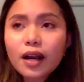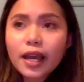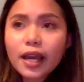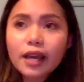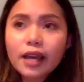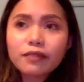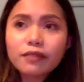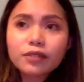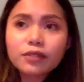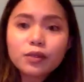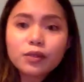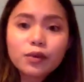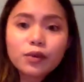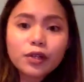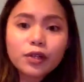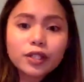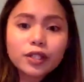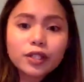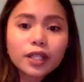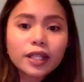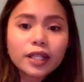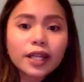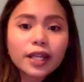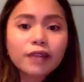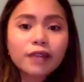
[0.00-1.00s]

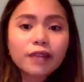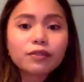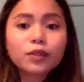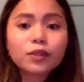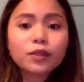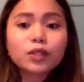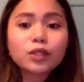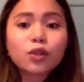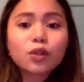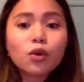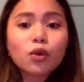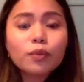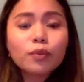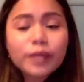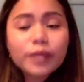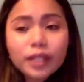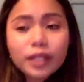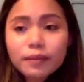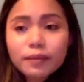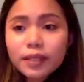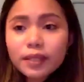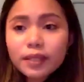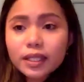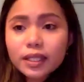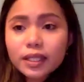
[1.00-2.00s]
everyone and everyone's coping
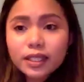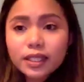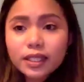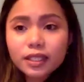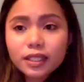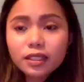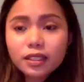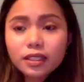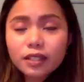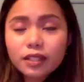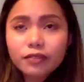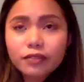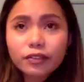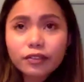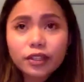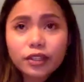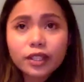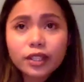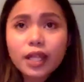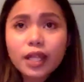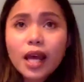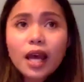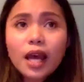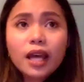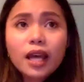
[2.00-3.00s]
ability is different.